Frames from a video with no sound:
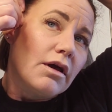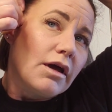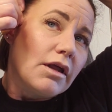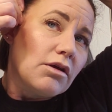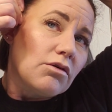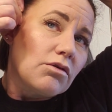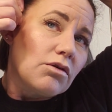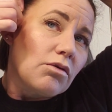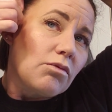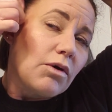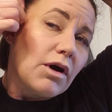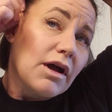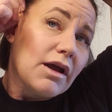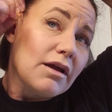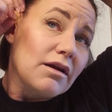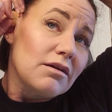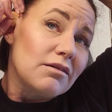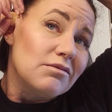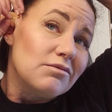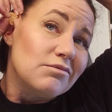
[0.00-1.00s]
I don't know
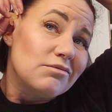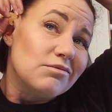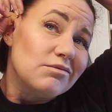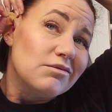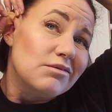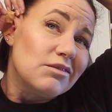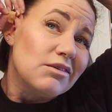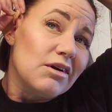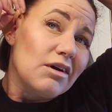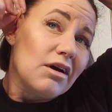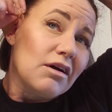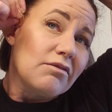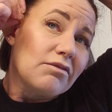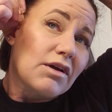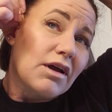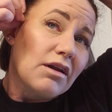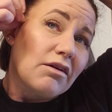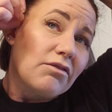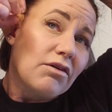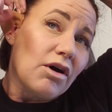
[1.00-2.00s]
why. I've
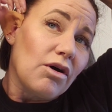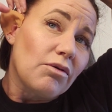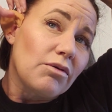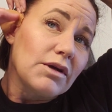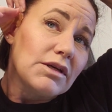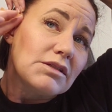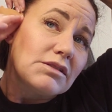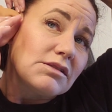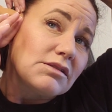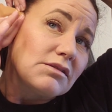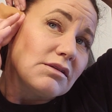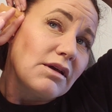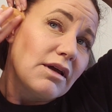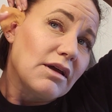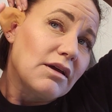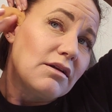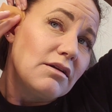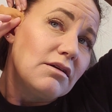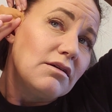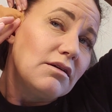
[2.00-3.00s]
kind of always
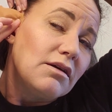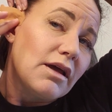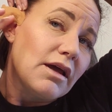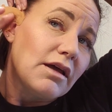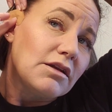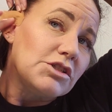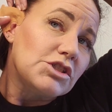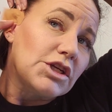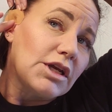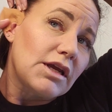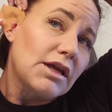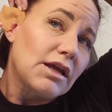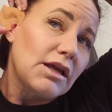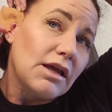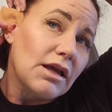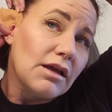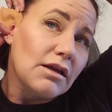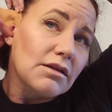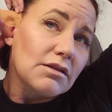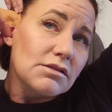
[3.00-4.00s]
had shaky
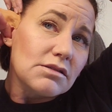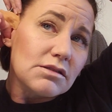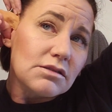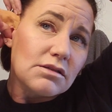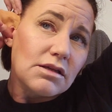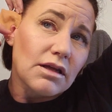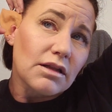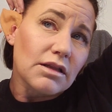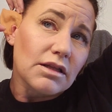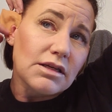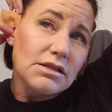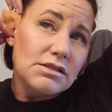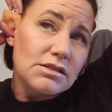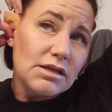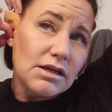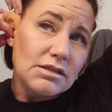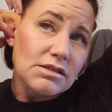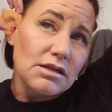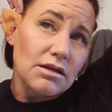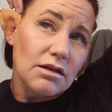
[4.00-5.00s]
hands, at least
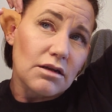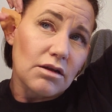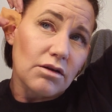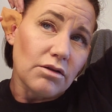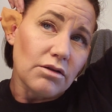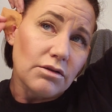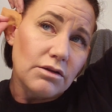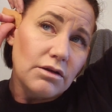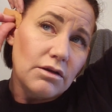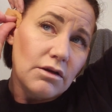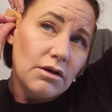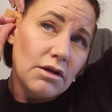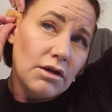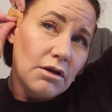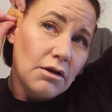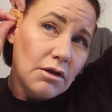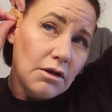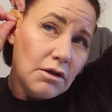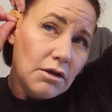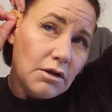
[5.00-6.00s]
as an adult.
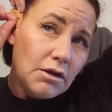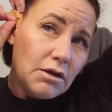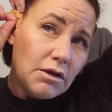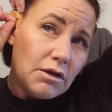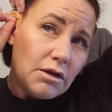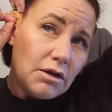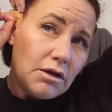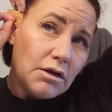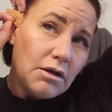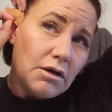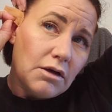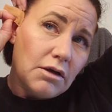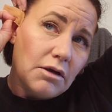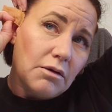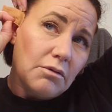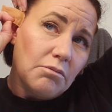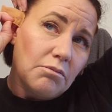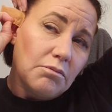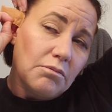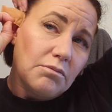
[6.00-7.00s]

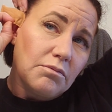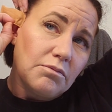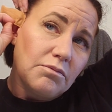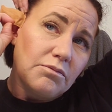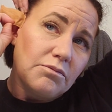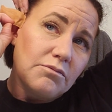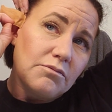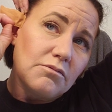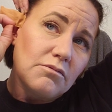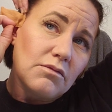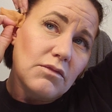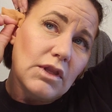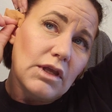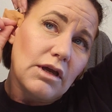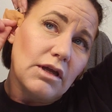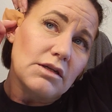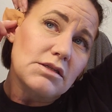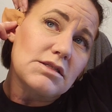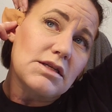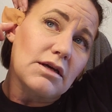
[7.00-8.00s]
Kind
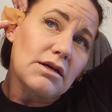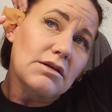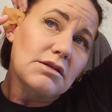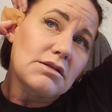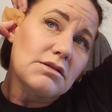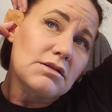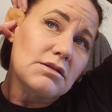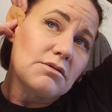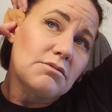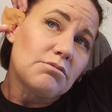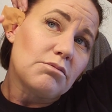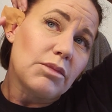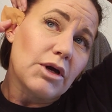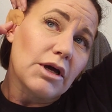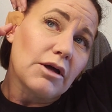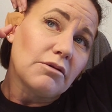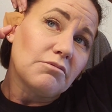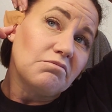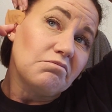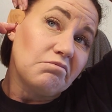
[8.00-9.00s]
of sucks,
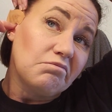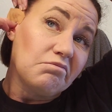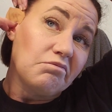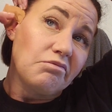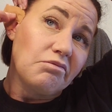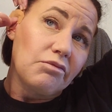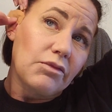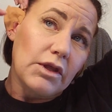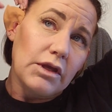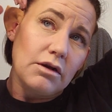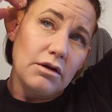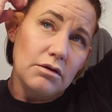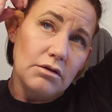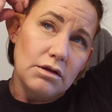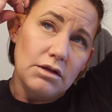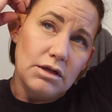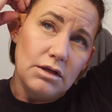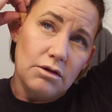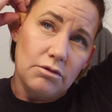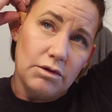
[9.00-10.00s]
but you know,
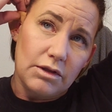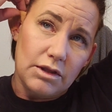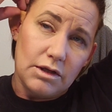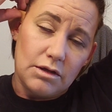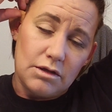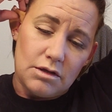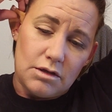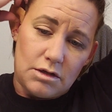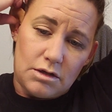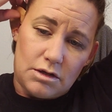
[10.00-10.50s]
you deal with it.